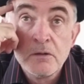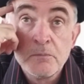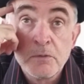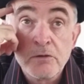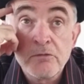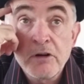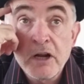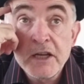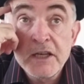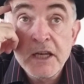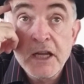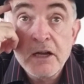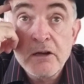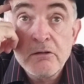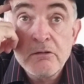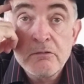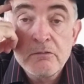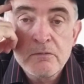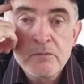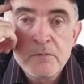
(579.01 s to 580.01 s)
But right
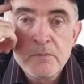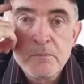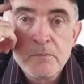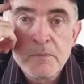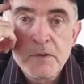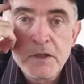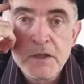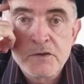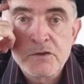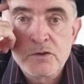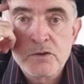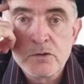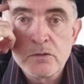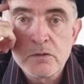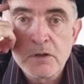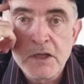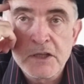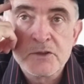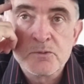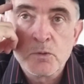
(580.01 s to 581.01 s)
now, it's
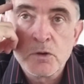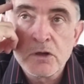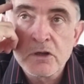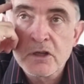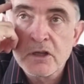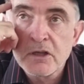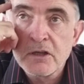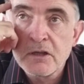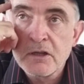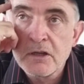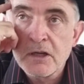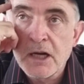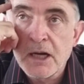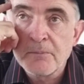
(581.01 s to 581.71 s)
cool, it's working.